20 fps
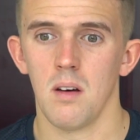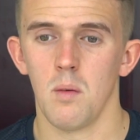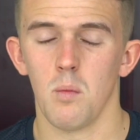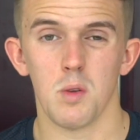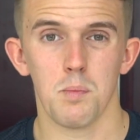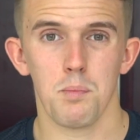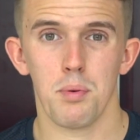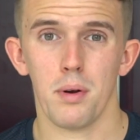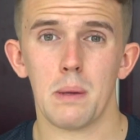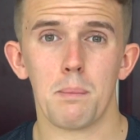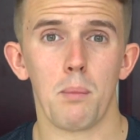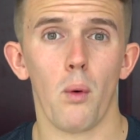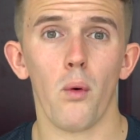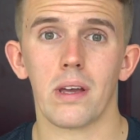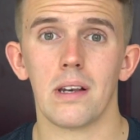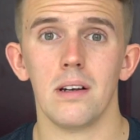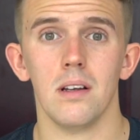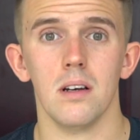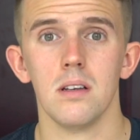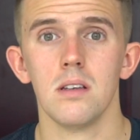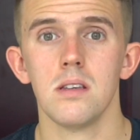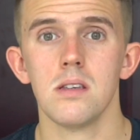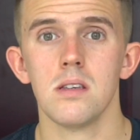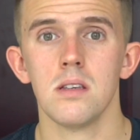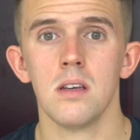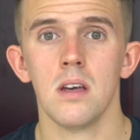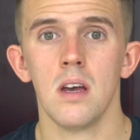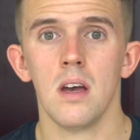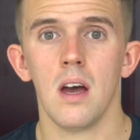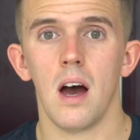was pretty pointless.
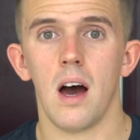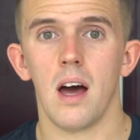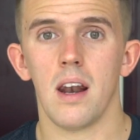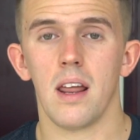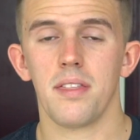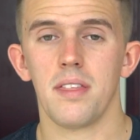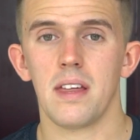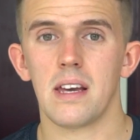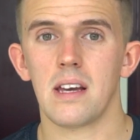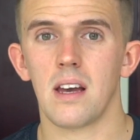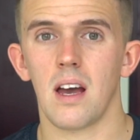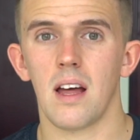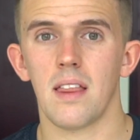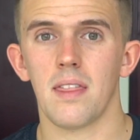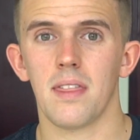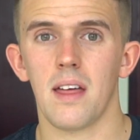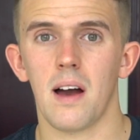And I think